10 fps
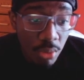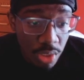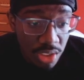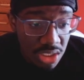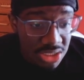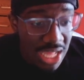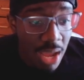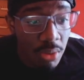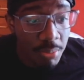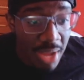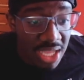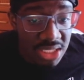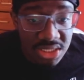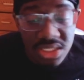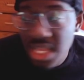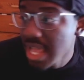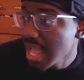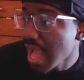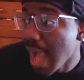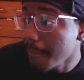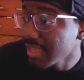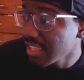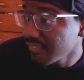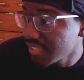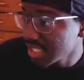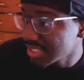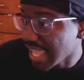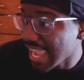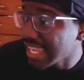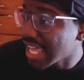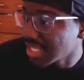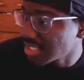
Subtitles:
wear this. I would buy this. I'm going to give this an 8 out of